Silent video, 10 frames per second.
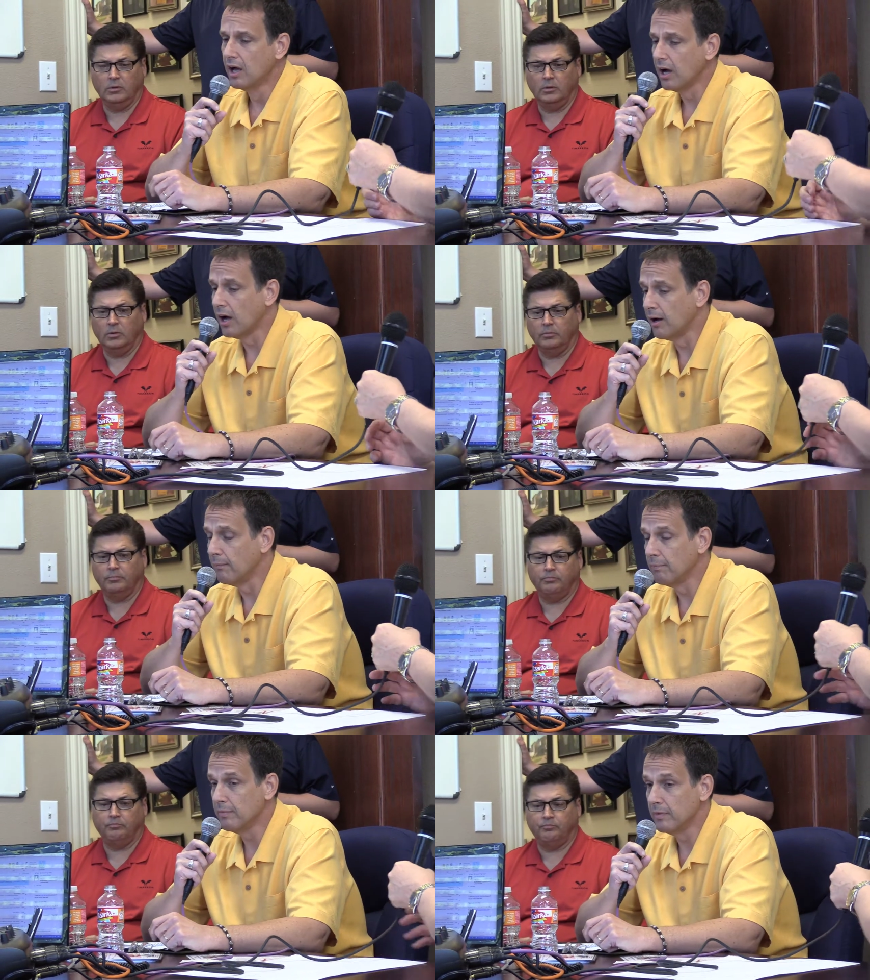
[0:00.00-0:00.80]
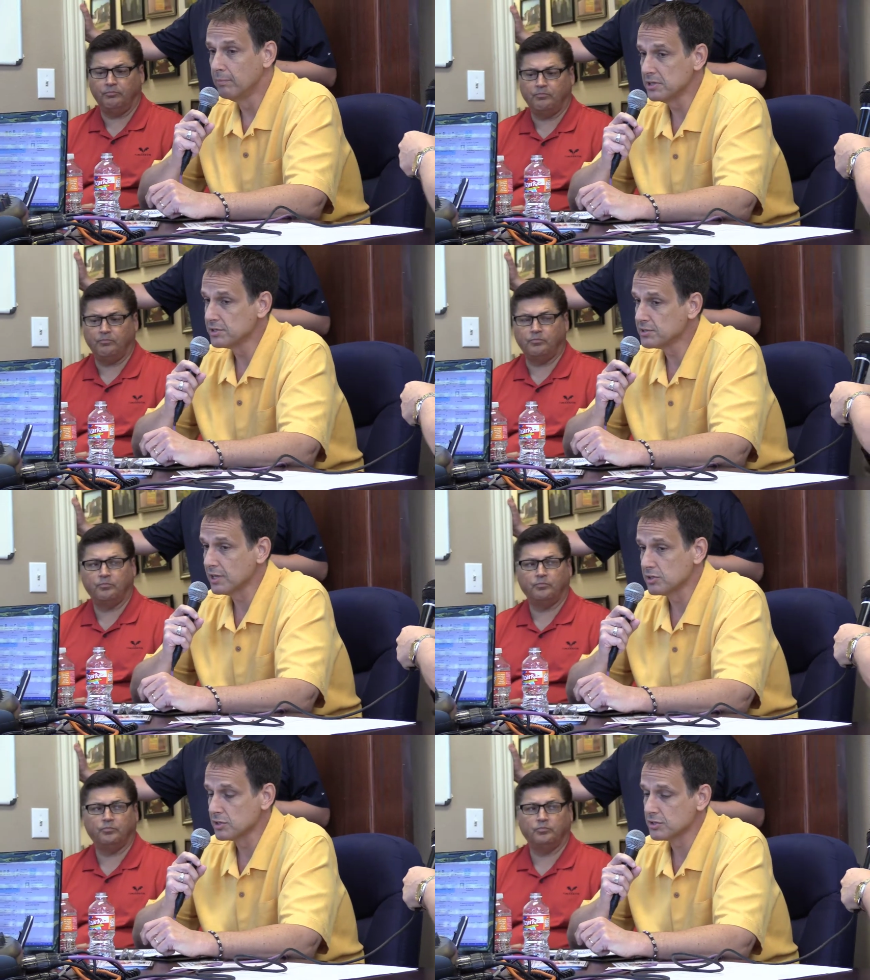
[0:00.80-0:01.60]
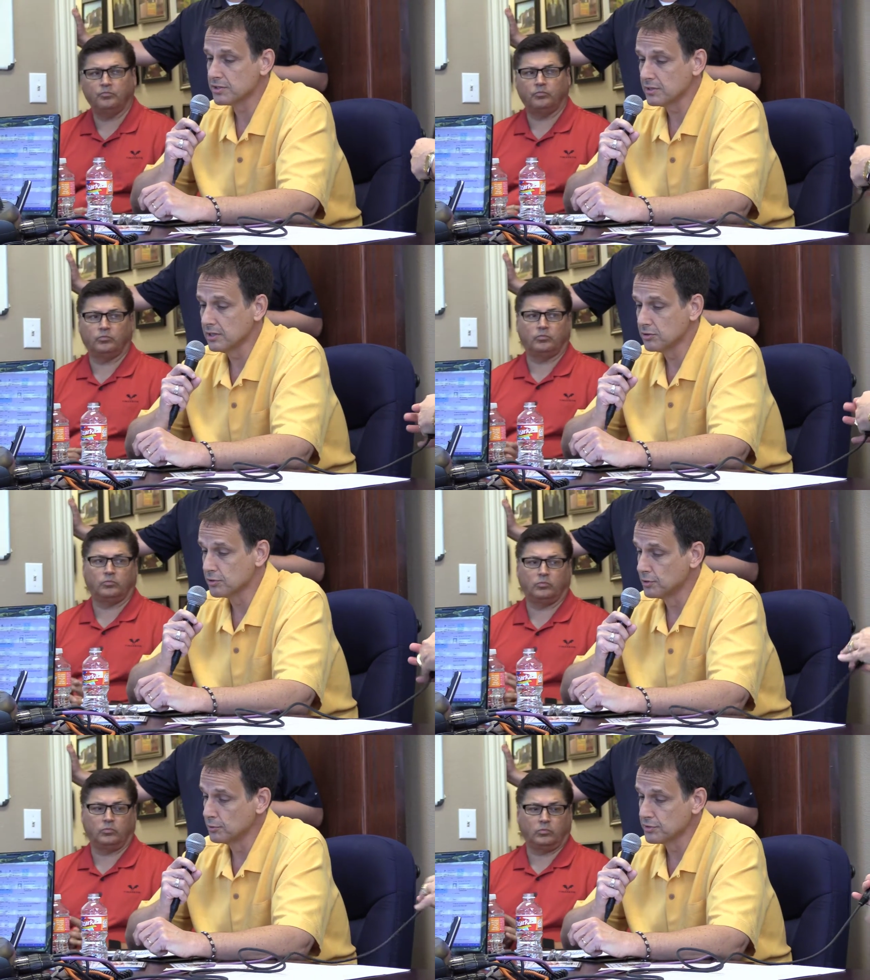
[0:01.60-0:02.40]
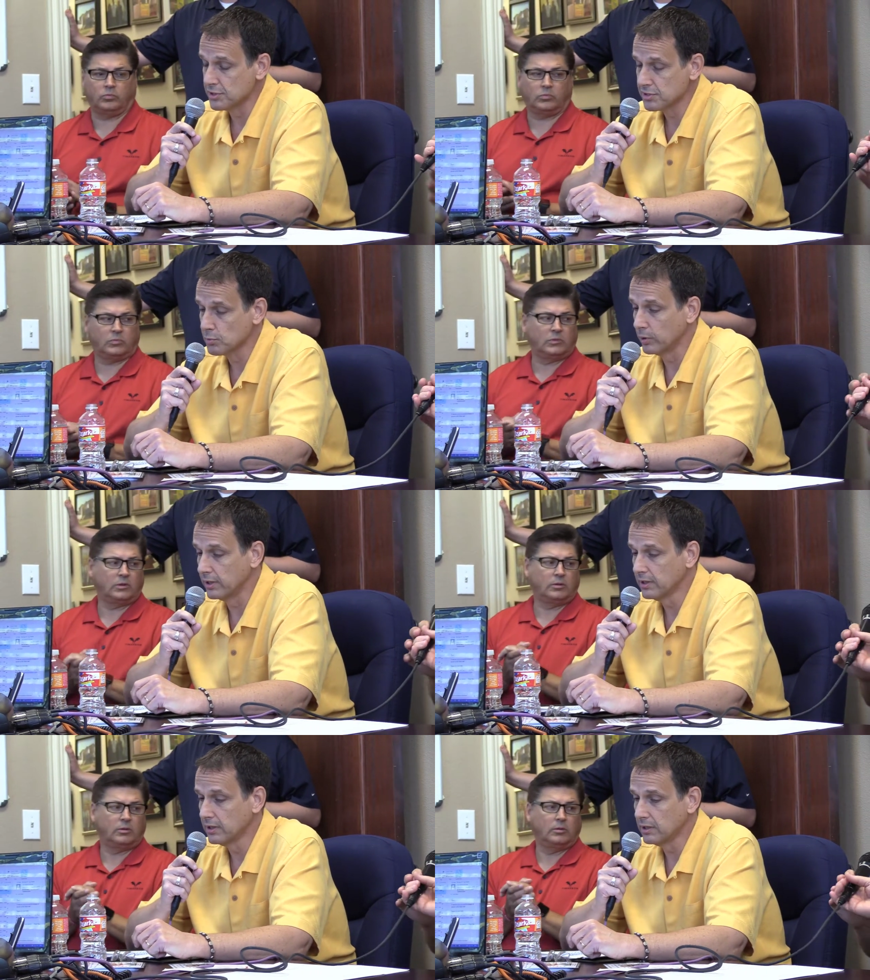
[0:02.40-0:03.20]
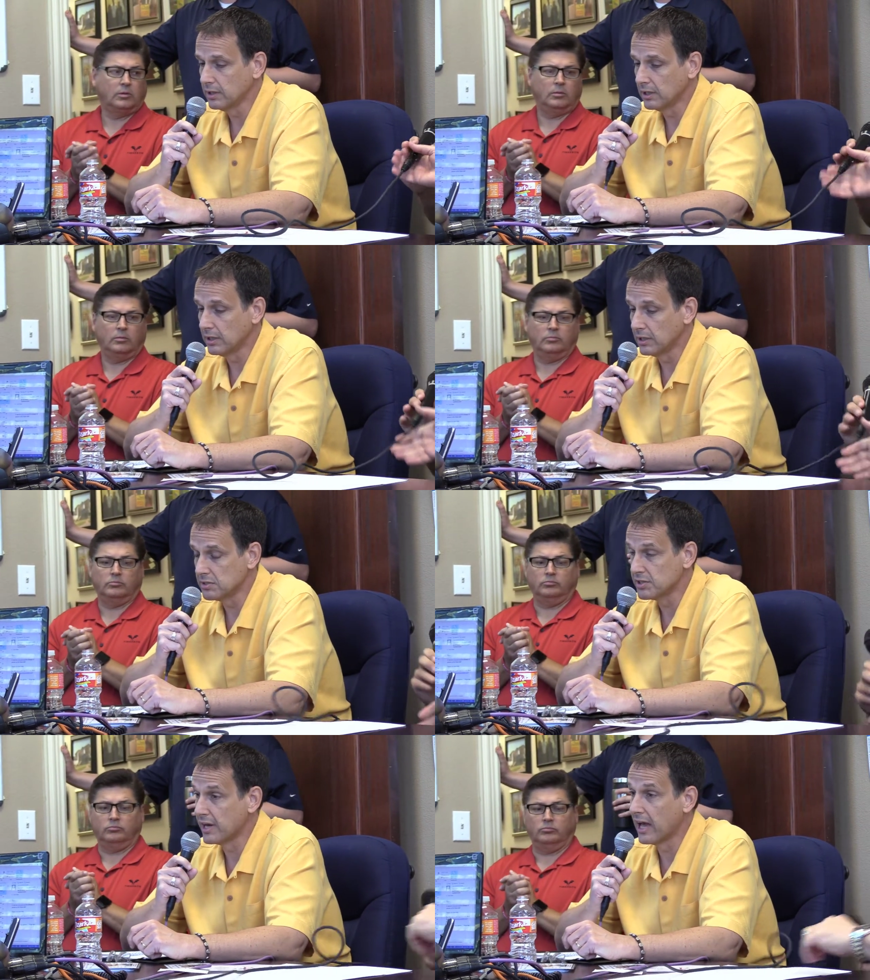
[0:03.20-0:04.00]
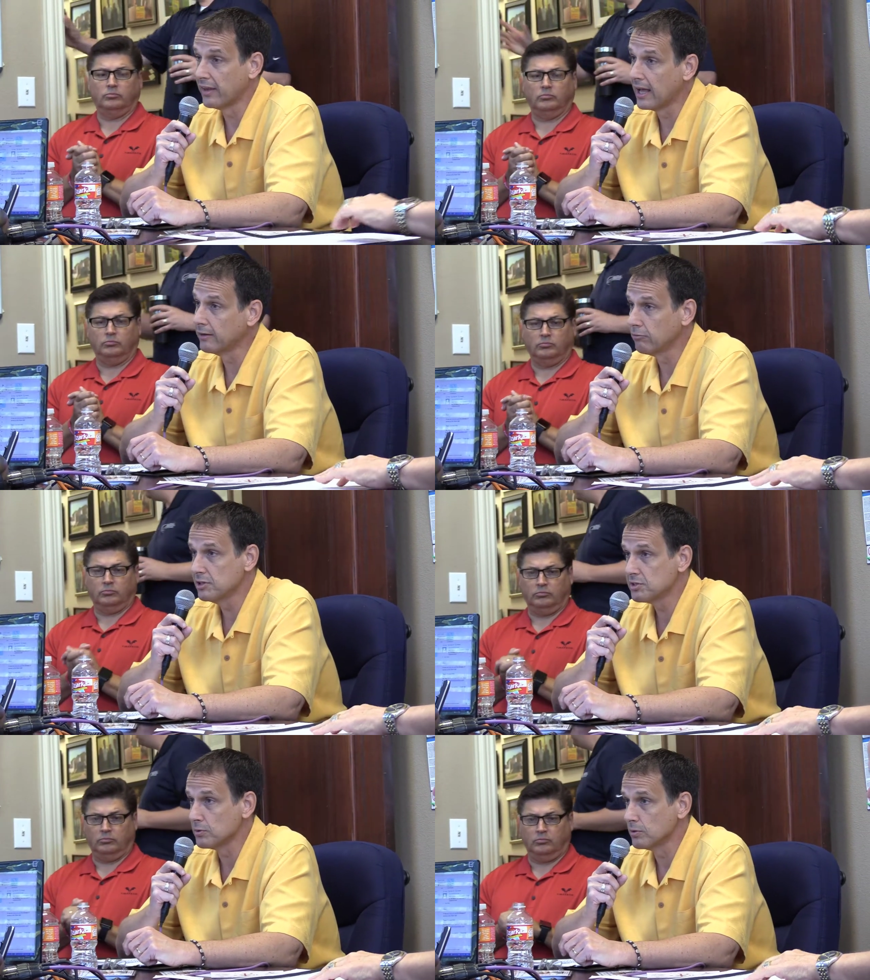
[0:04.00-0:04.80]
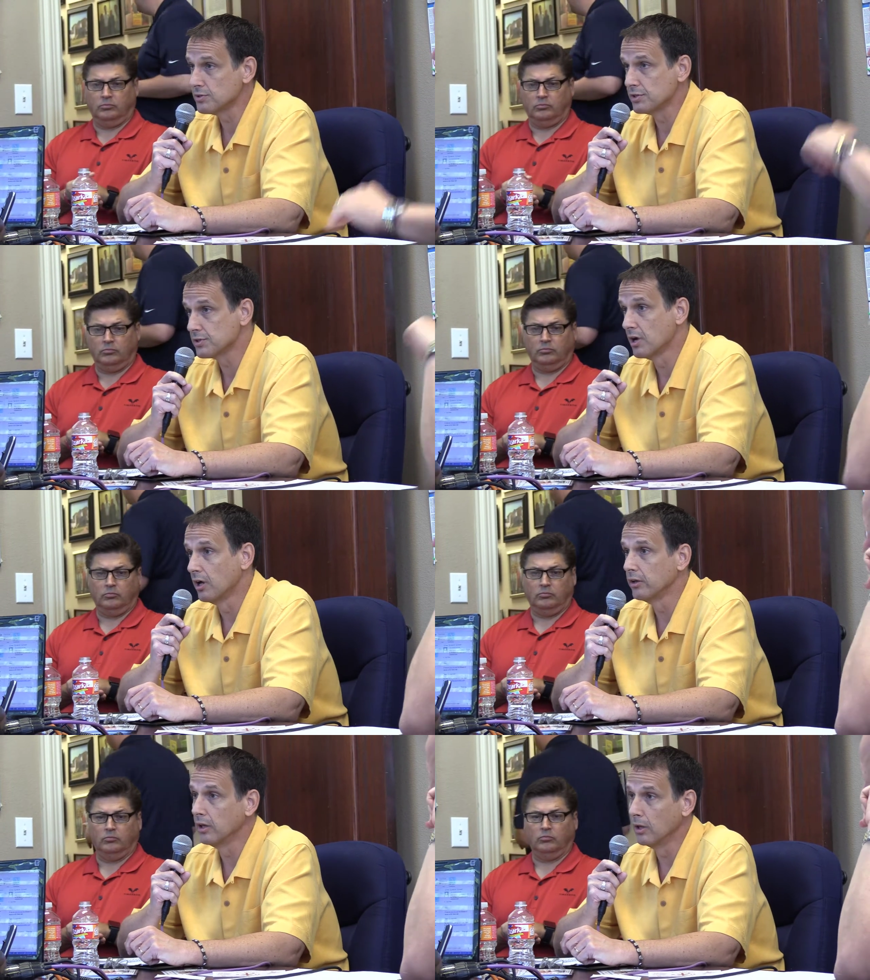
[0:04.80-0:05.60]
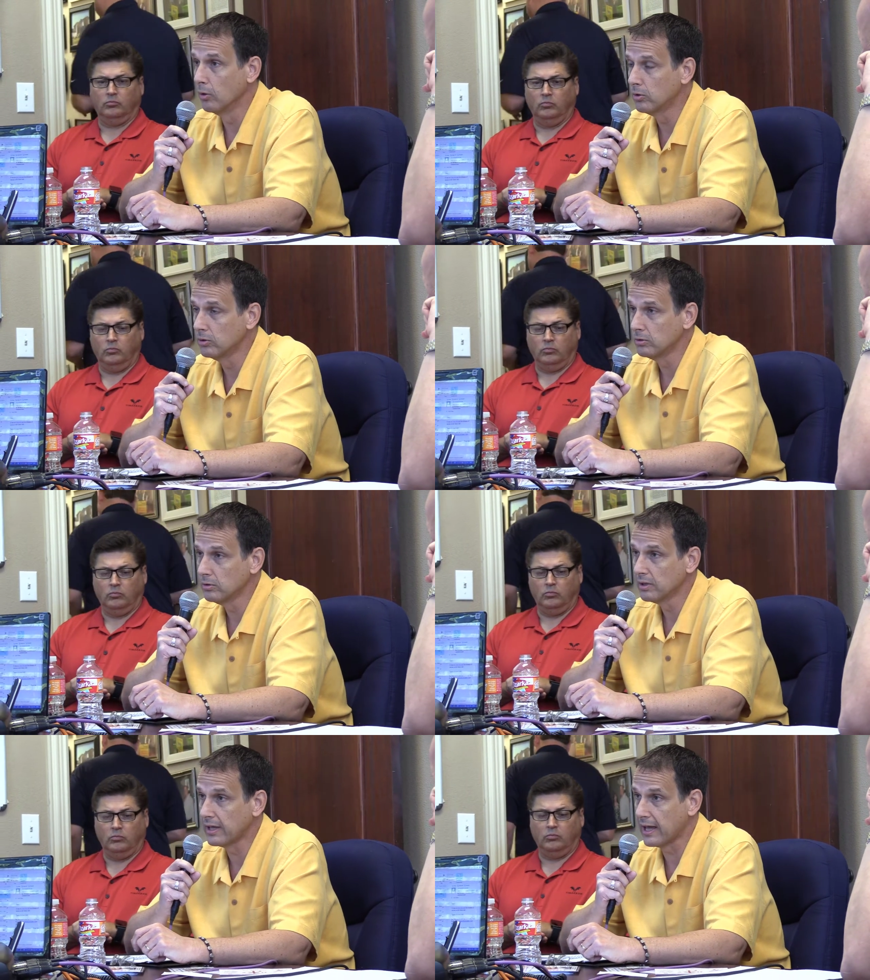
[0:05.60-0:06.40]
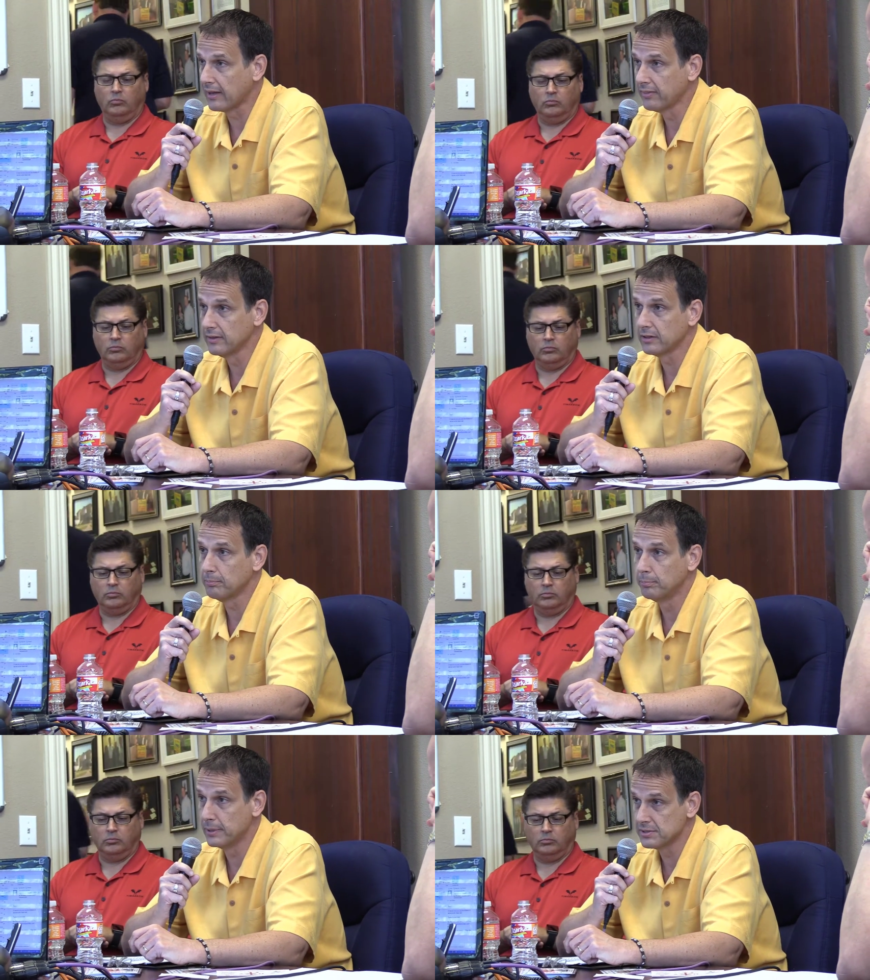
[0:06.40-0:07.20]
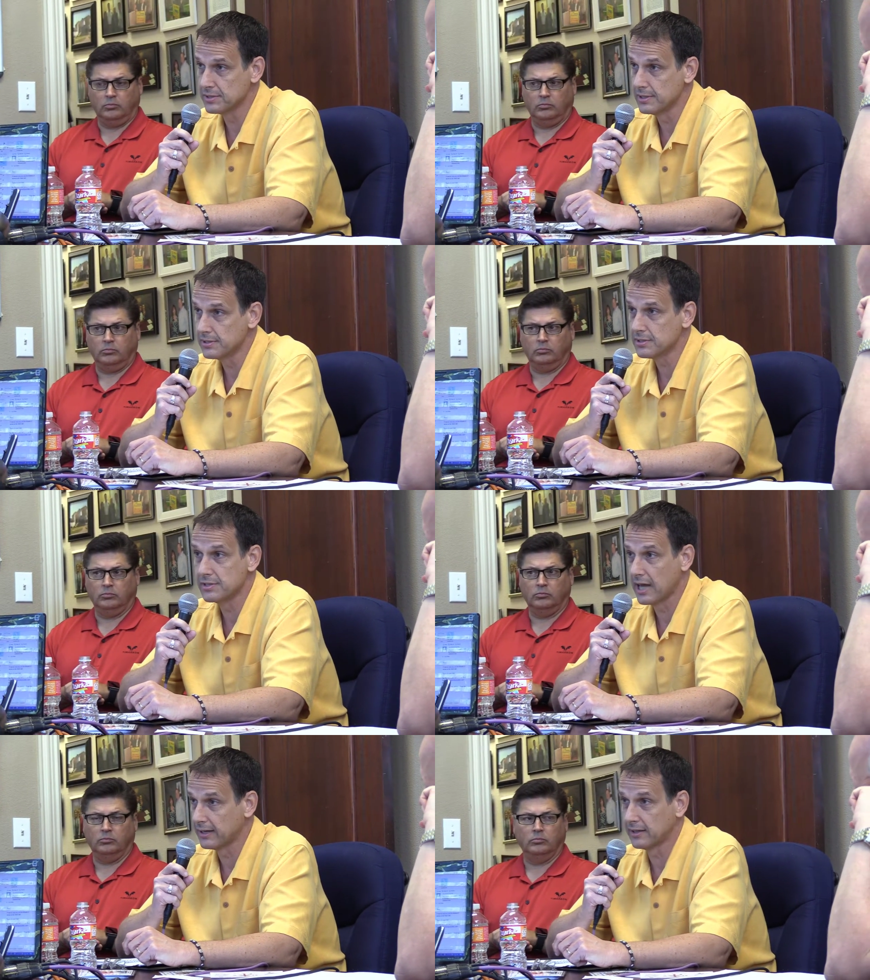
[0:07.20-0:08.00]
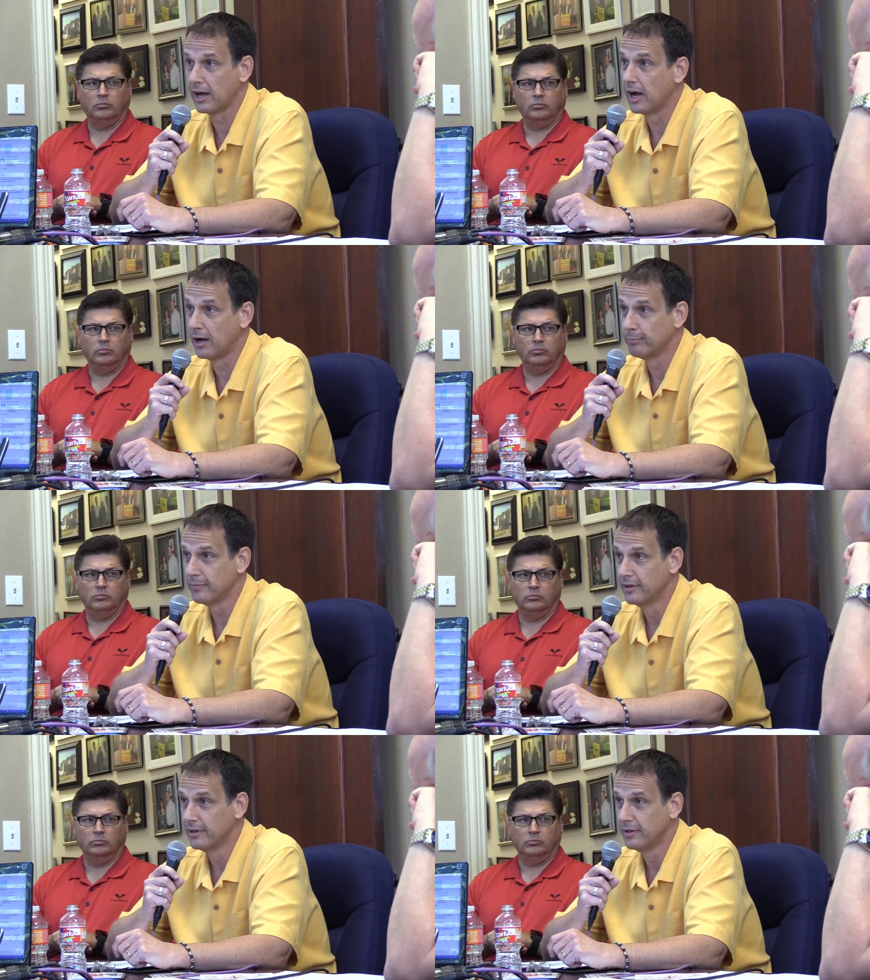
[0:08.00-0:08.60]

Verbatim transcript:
Speaker 1: Um, the business I just introduced this week, it's an online resource. It's called localcatholicbusiness.com.